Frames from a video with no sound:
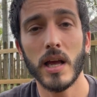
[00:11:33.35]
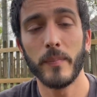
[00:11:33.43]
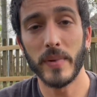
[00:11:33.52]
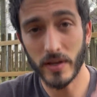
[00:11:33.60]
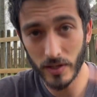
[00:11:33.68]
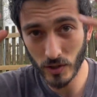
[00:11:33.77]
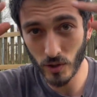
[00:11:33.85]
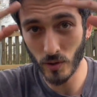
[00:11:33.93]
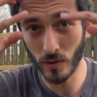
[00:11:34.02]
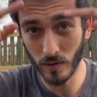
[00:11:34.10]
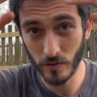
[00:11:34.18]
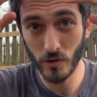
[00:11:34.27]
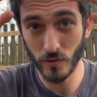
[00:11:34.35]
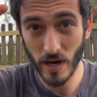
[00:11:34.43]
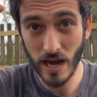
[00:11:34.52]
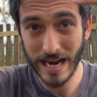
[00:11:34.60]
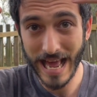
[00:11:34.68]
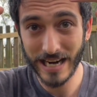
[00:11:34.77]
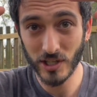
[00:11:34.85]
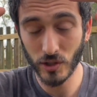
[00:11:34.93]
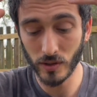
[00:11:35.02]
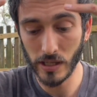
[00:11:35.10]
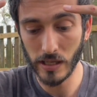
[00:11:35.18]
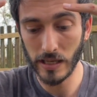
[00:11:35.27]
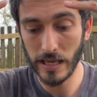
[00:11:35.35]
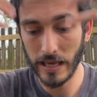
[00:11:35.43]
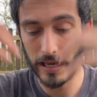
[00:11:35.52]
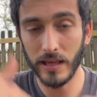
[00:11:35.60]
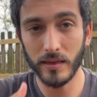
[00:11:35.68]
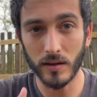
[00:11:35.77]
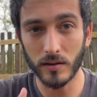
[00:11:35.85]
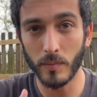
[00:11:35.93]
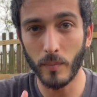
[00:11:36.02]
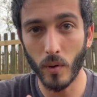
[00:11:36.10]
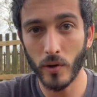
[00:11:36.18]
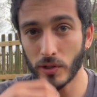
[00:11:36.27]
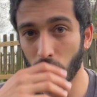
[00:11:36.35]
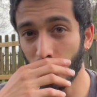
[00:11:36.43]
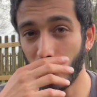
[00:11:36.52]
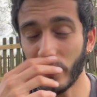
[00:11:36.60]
because you're not actually in the laboratory,